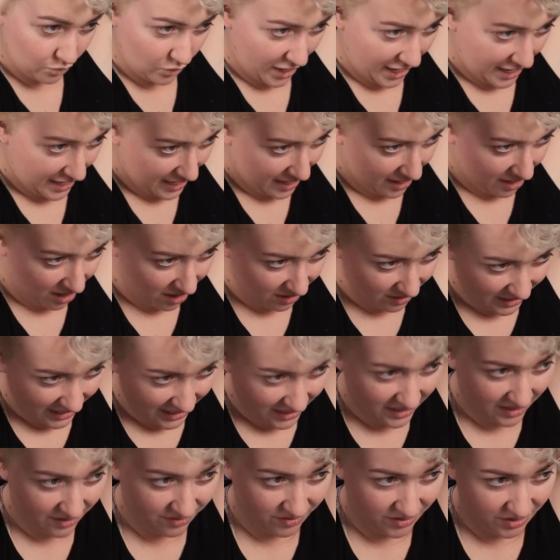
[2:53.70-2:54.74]
wet hair,
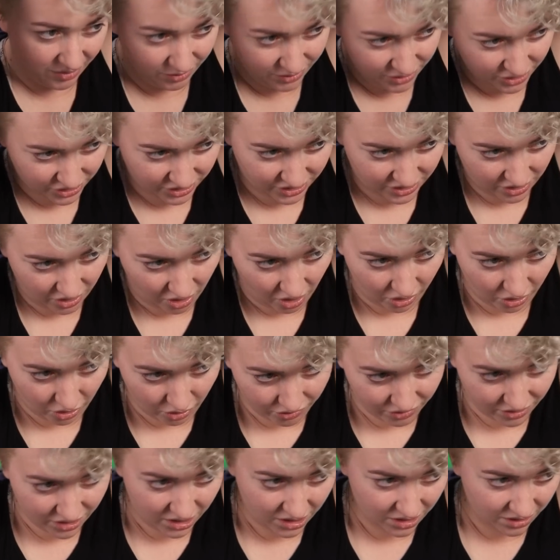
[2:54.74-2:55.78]
like if it was just an all
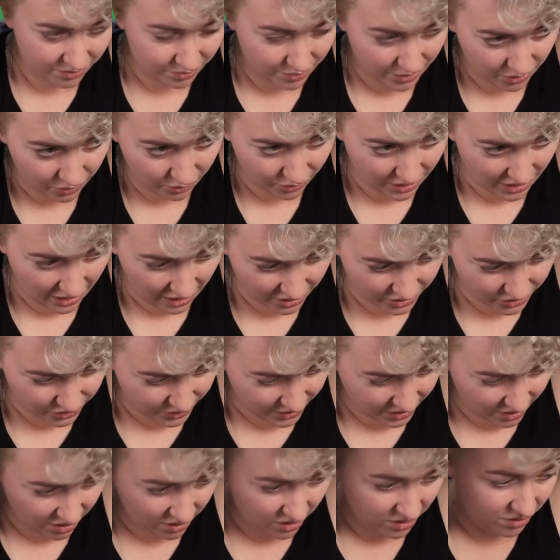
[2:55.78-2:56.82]
over, but we're not
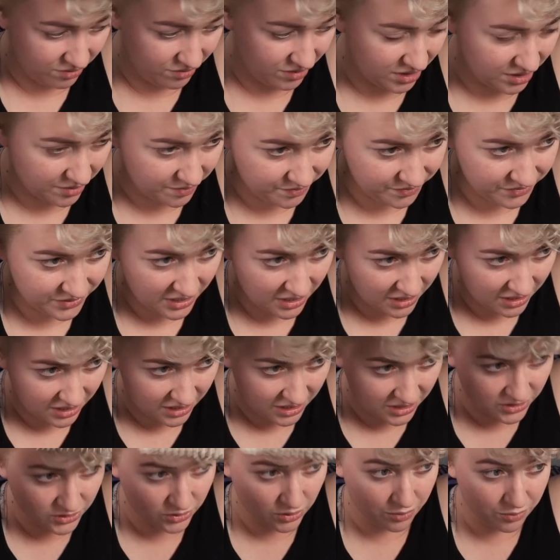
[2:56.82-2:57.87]
doing all over.
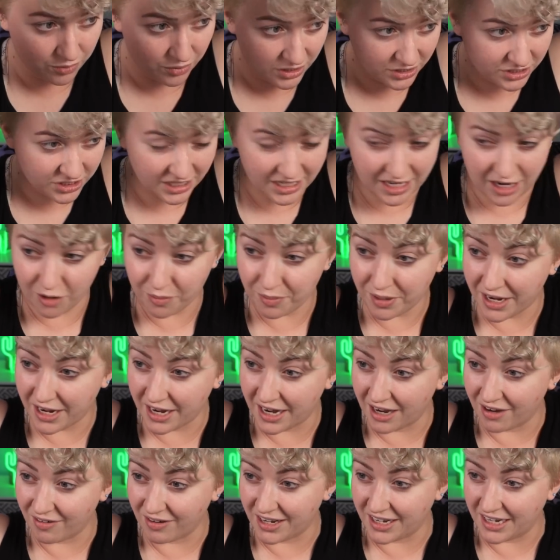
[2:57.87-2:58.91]
So I'm brushing out my
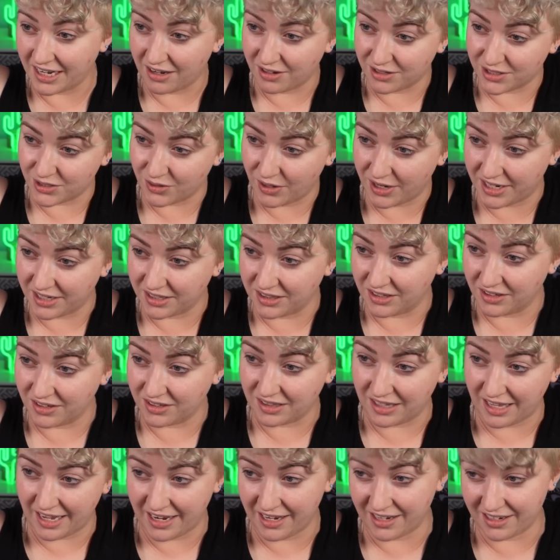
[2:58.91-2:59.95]
hair right now so I can look
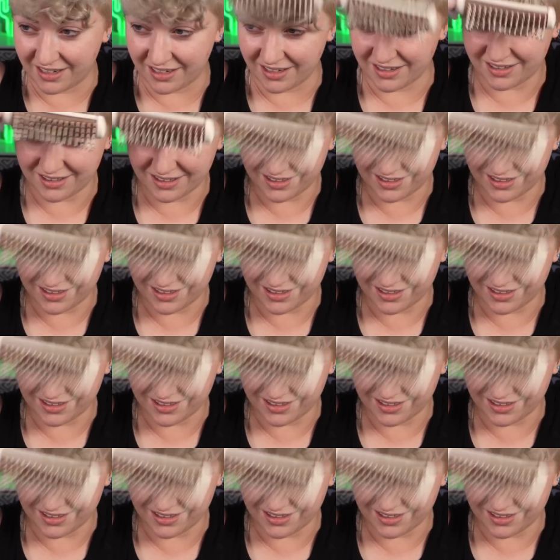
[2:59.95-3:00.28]
like